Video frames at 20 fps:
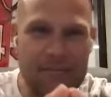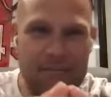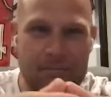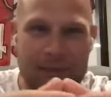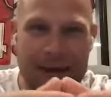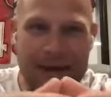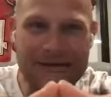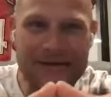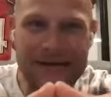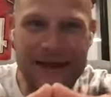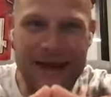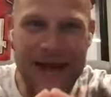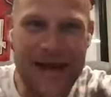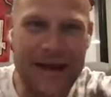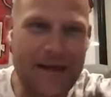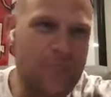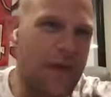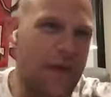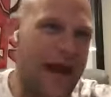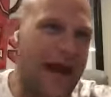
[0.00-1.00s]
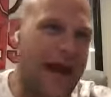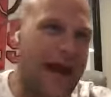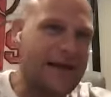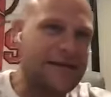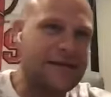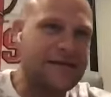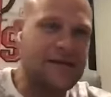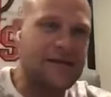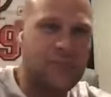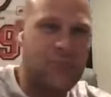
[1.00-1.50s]
basically I can add
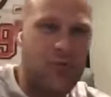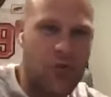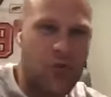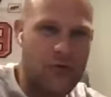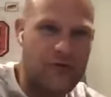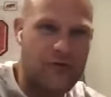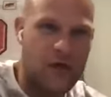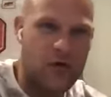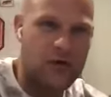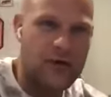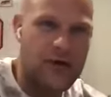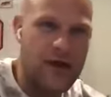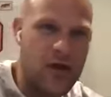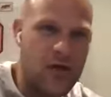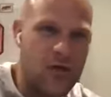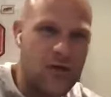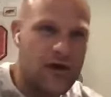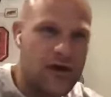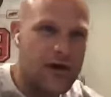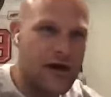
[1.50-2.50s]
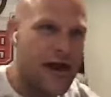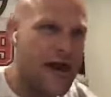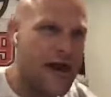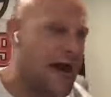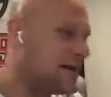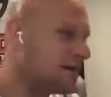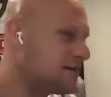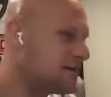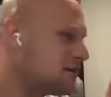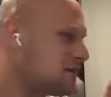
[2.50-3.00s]
it to the portfolio
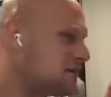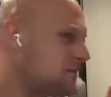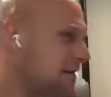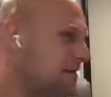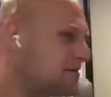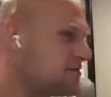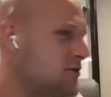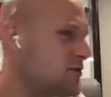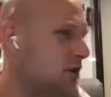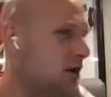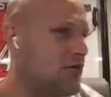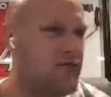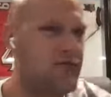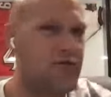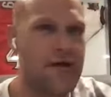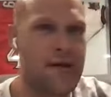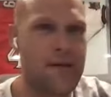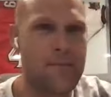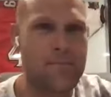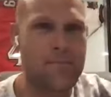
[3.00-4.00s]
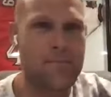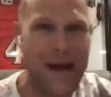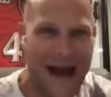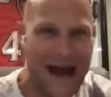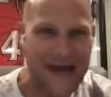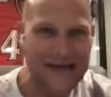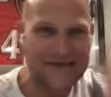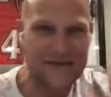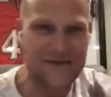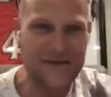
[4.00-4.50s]
and it spits off
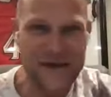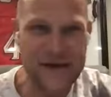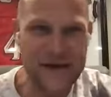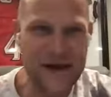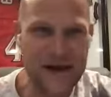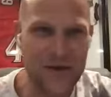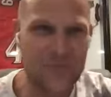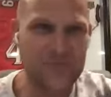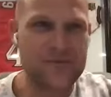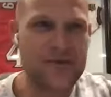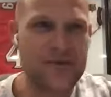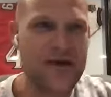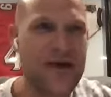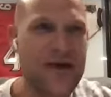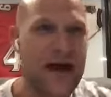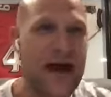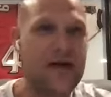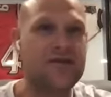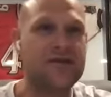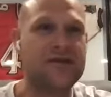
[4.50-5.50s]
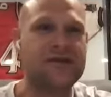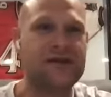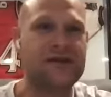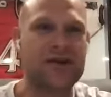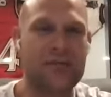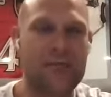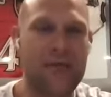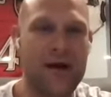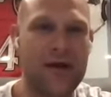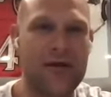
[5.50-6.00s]
passive income every
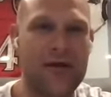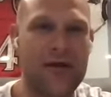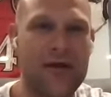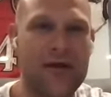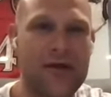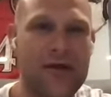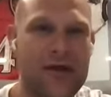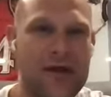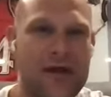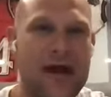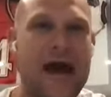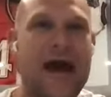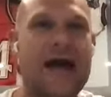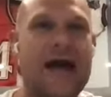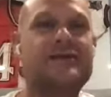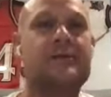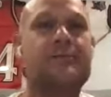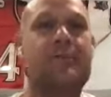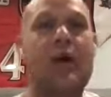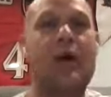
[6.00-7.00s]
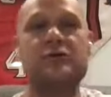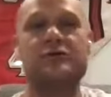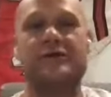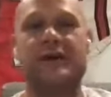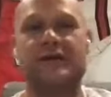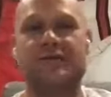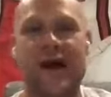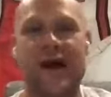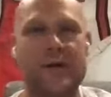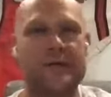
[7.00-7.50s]
single month. As opposed,
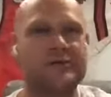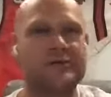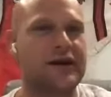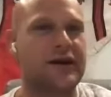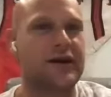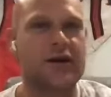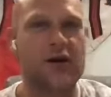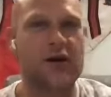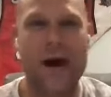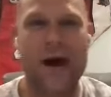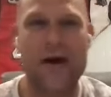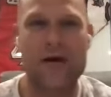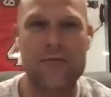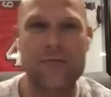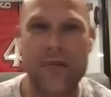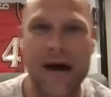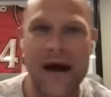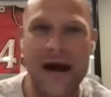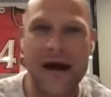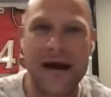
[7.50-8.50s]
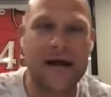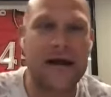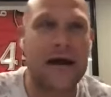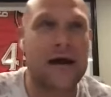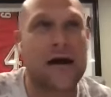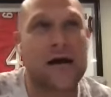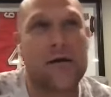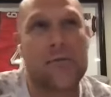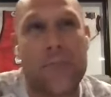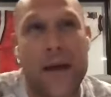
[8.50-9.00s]
if I was going to go out and buy
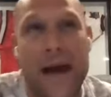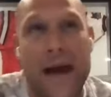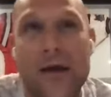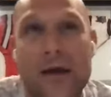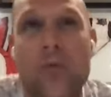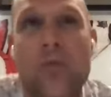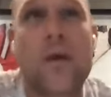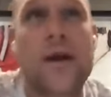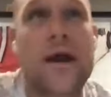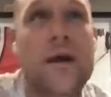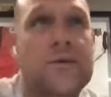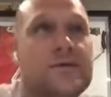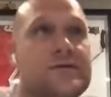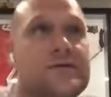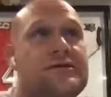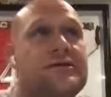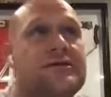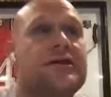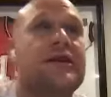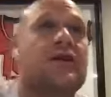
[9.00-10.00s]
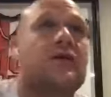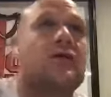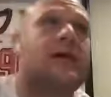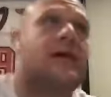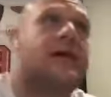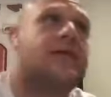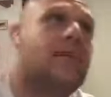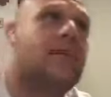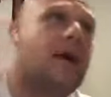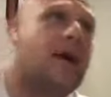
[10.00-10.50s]
uh, back when I was, you know,
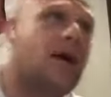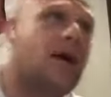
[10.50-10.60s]
in my